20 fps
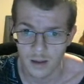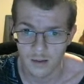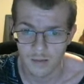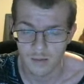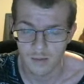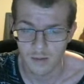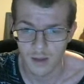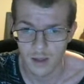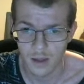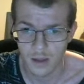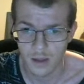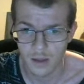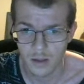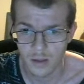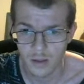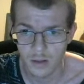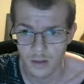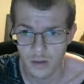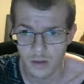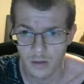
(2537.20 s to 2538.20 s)
Can
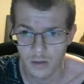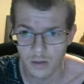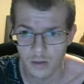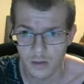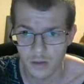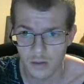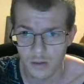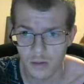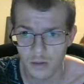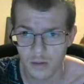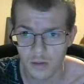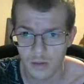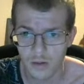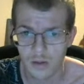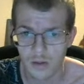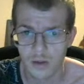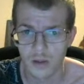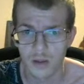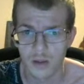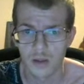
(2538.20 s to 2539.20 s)
anybody
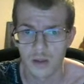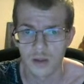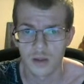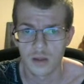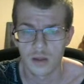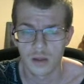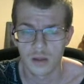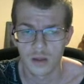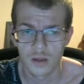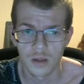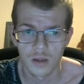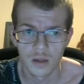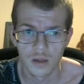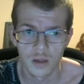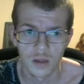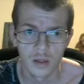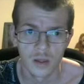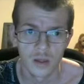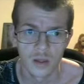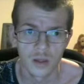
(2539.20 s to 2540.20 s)

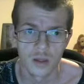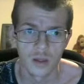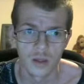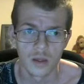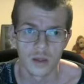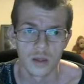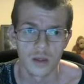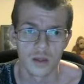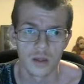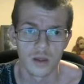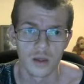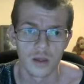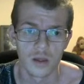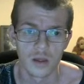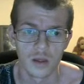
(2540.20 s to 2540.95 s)
text on that?